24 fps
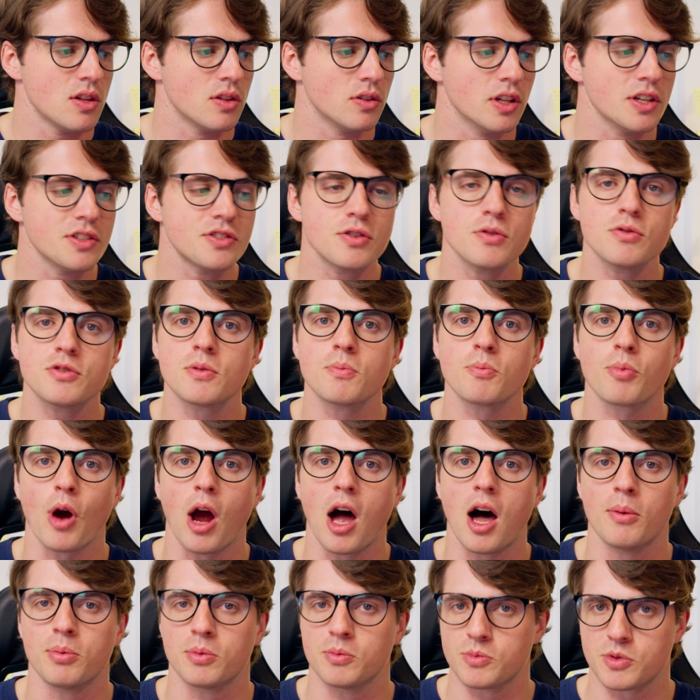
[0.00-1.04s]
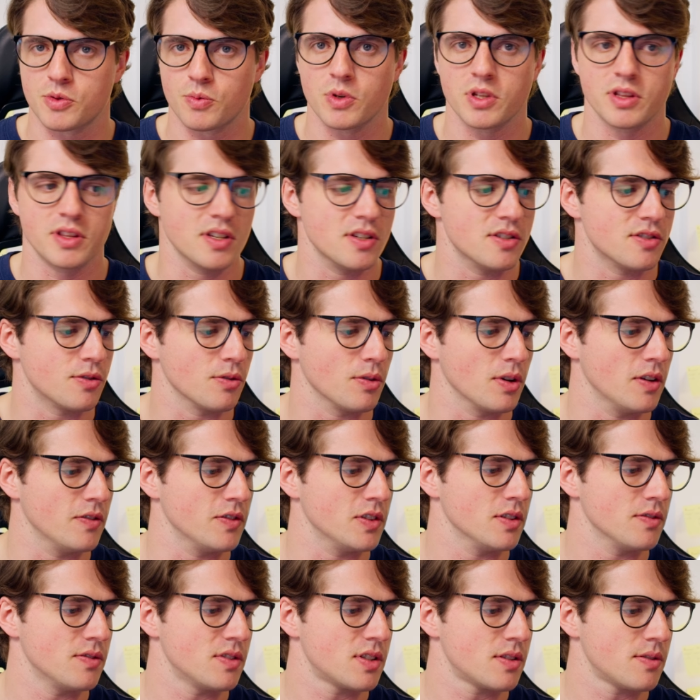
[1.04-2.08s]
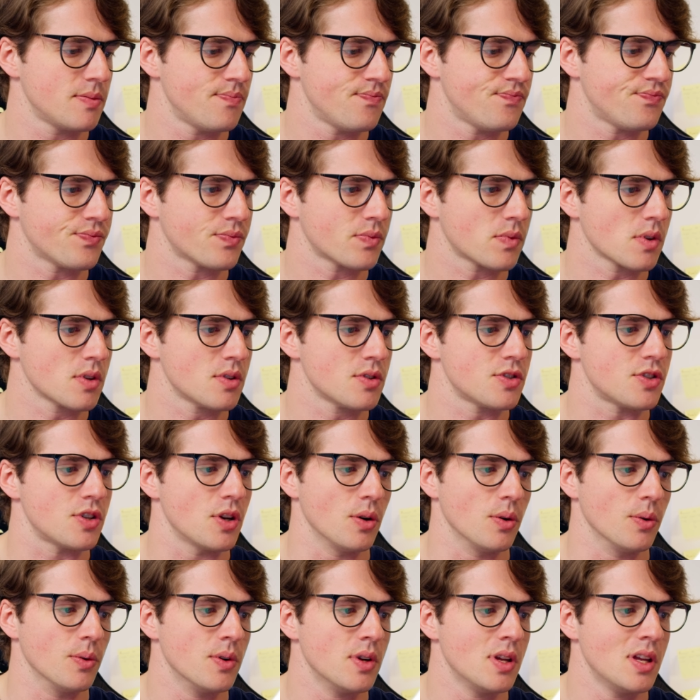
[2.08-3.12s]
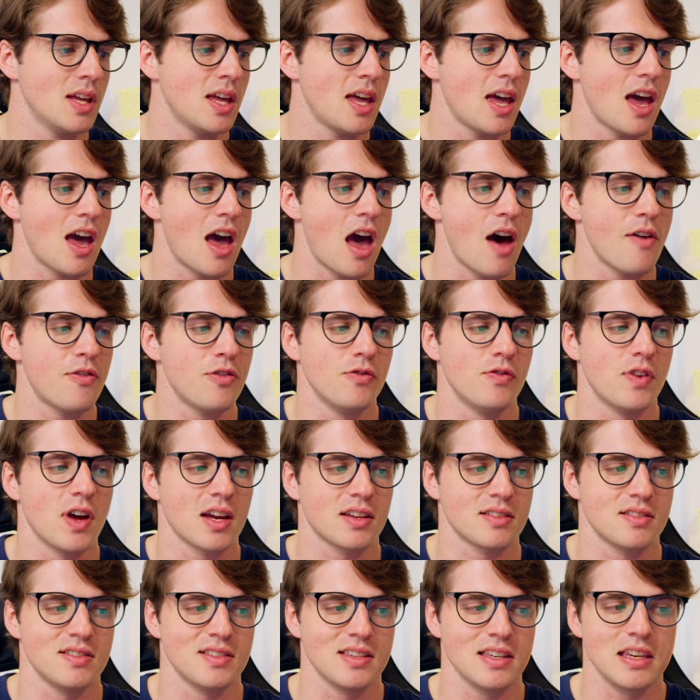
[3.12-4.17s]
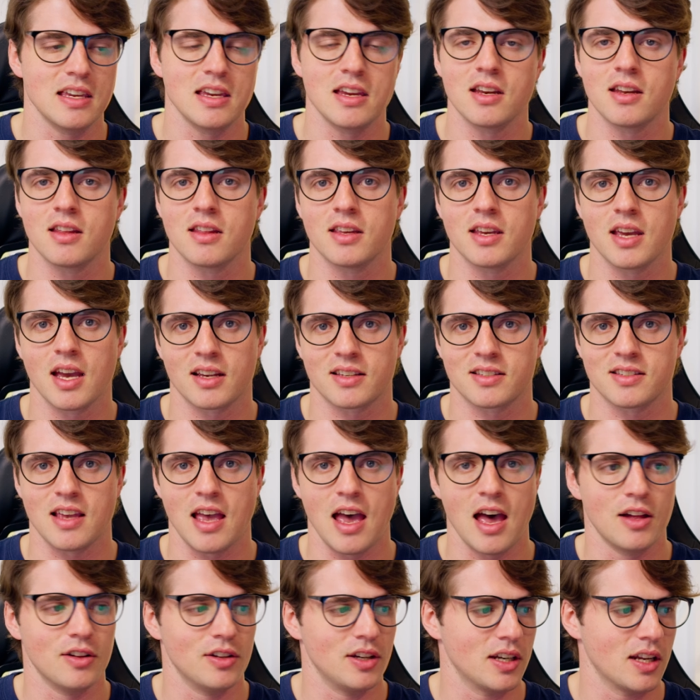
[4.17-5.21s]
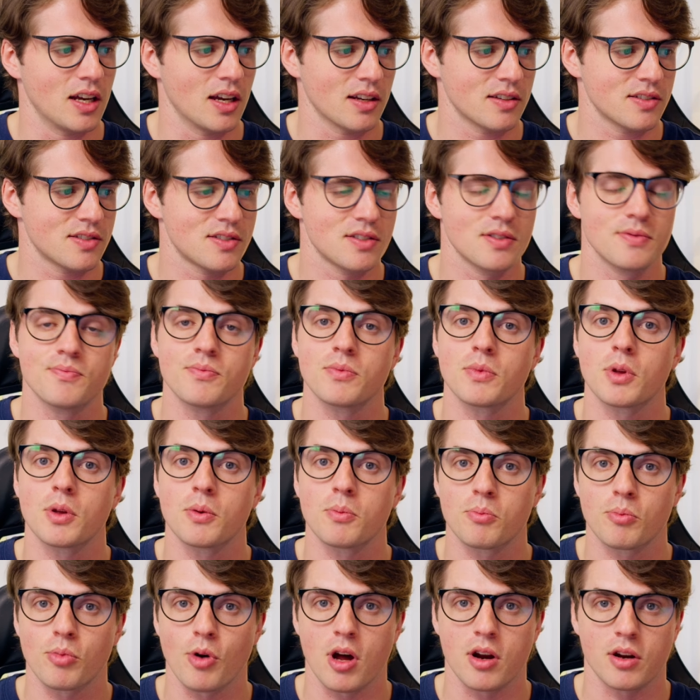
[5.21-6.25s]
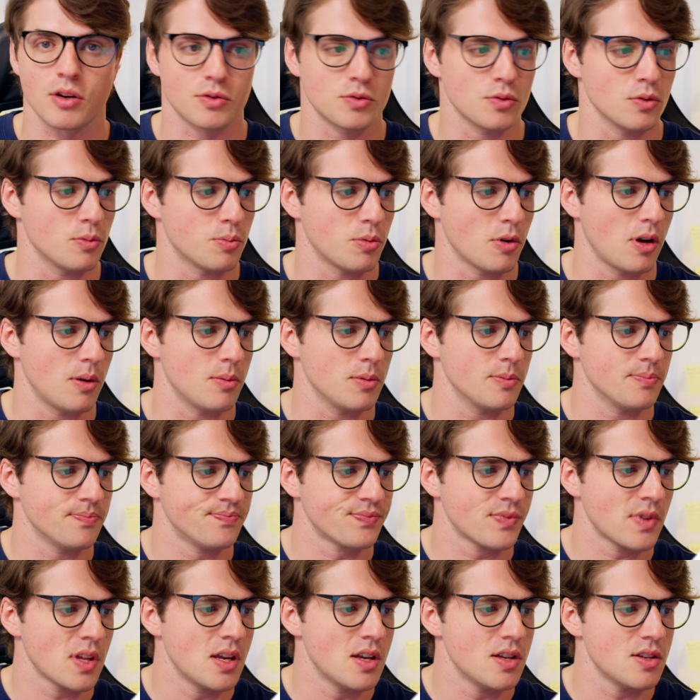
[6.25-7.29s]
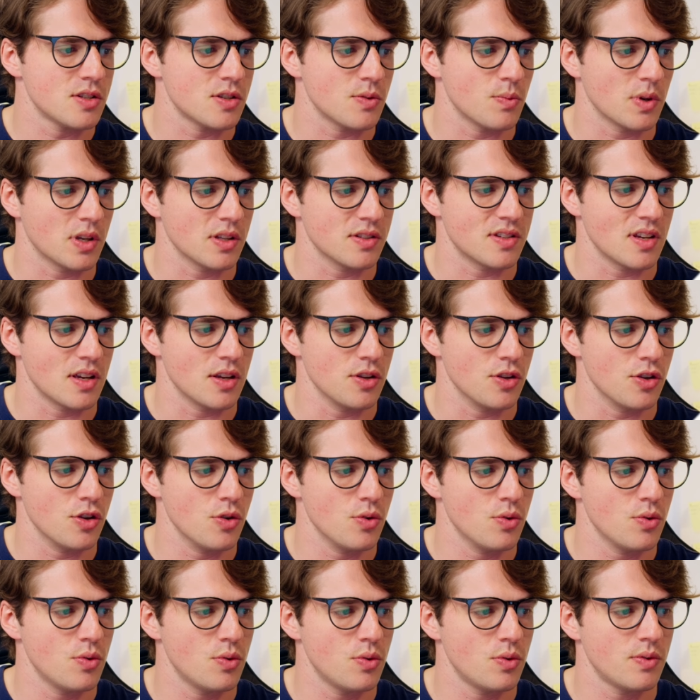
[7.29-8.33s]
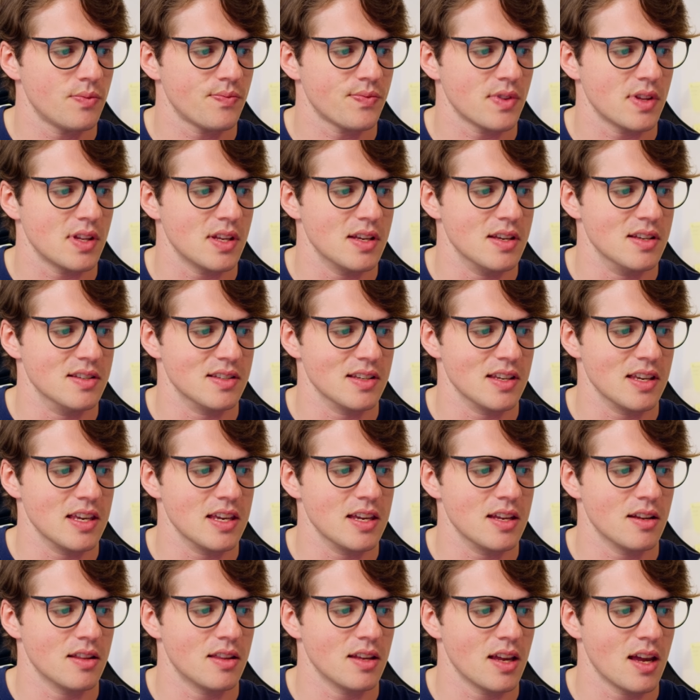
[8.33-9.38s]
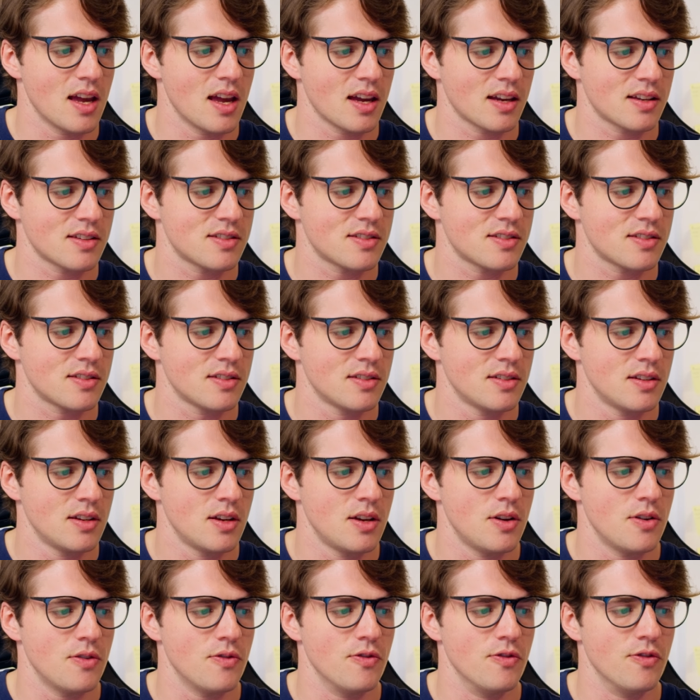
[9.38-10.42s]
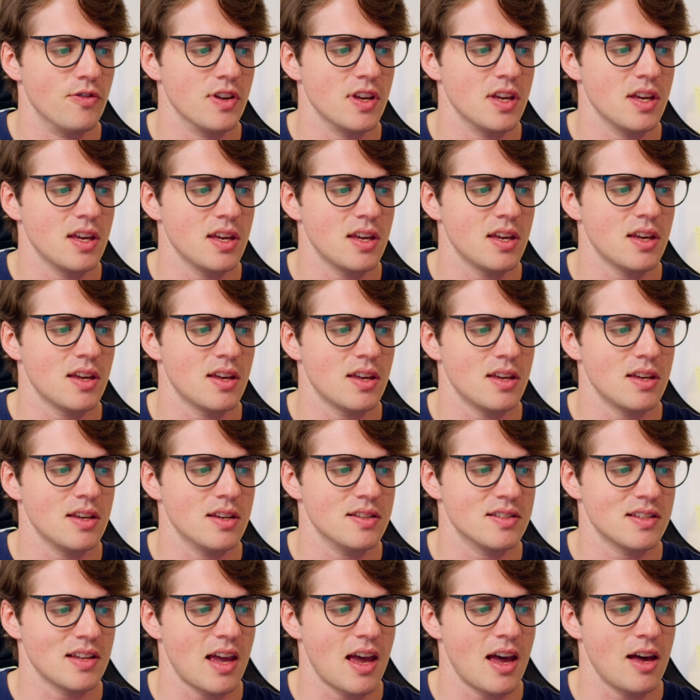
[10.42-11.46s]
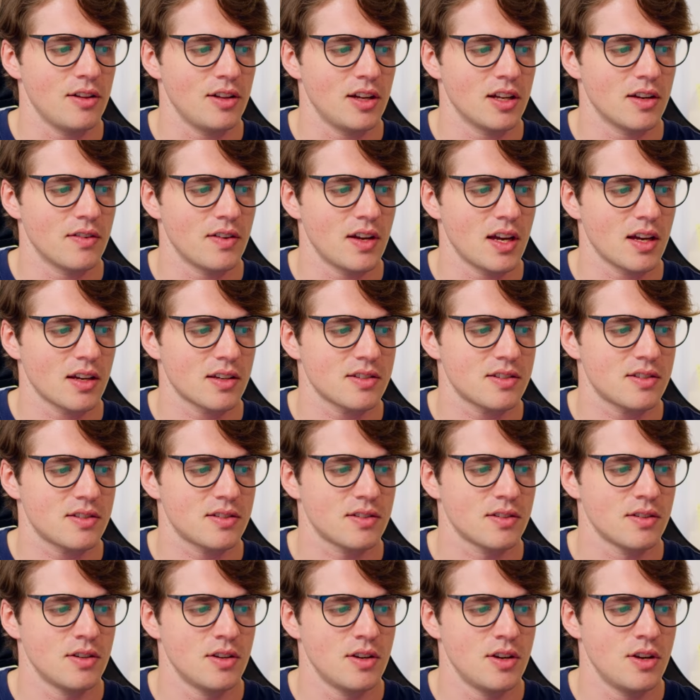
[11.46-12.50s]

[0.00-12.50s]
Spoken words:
let's do some problems with these derivatives. So f of x is e to the x ln x, product rule problem. So we could say u is e to the x, v is ln of x,